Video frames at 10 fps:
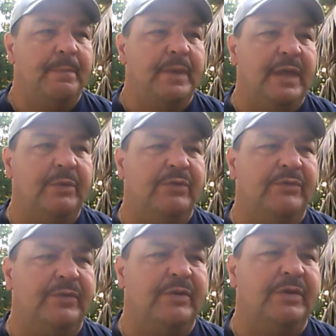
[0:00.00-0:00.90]
he
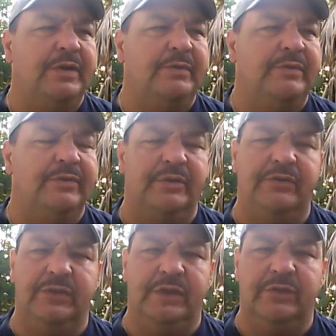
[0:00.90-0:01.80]
was very
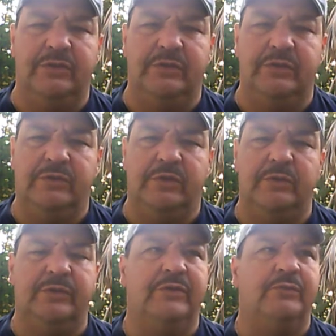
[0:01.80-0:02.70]
seriously injured, and so
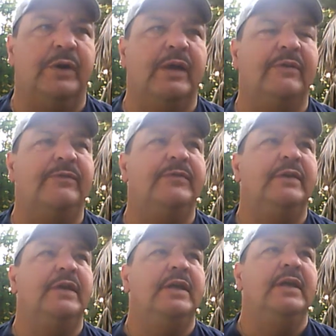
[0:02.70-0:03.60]
was his
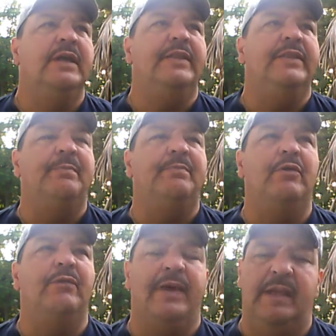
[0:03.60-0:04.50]
wife. They
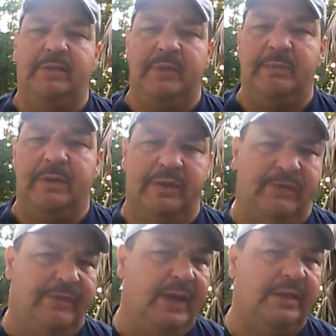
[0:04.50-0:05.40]
both had to be
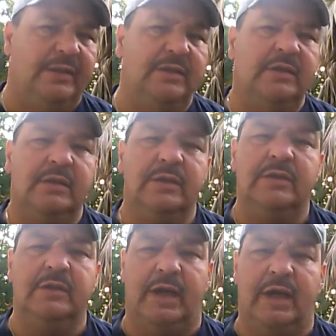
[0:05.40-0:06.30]
medevaced
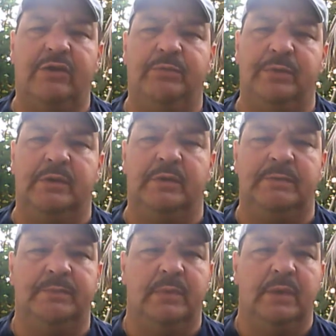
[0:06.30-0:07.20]
to the hospital.
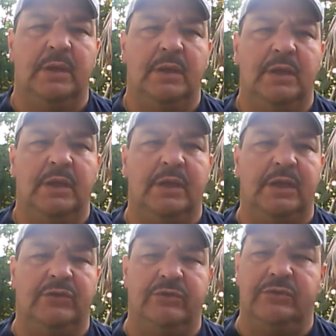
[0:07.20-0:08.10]
The
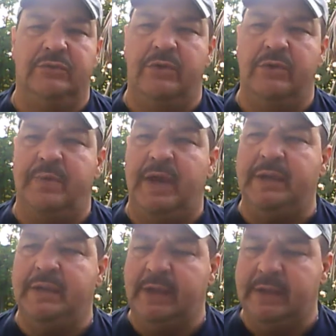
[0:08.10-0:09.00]
injuries were very
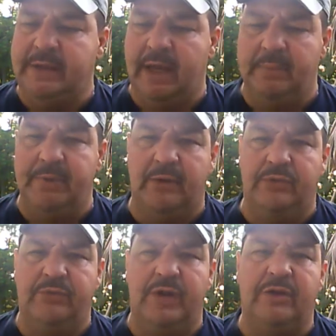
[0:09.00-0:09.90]
bad. They had
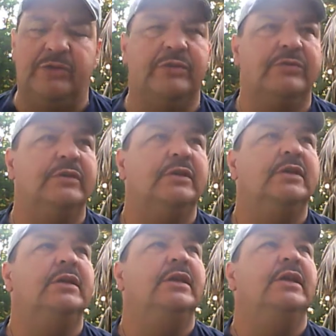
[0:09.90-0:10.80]
compound fractures
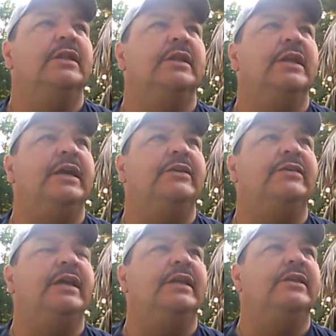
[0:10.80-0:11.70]
in the legs.
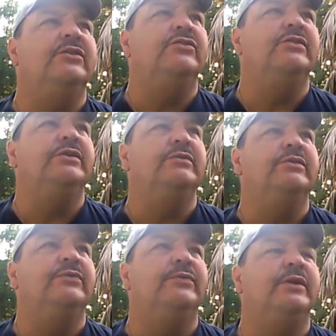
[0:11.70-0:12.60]
He had an injury to
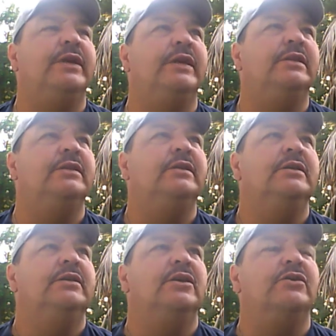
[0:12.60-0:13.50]
his forehead,
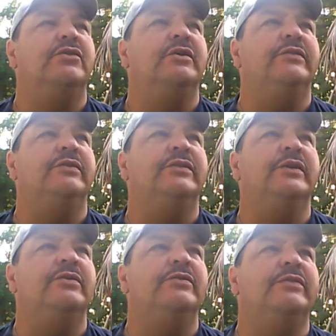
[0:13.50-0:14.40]
across his
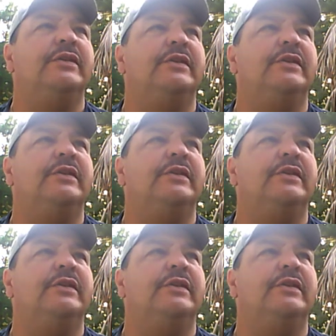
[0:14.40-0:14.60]
nose,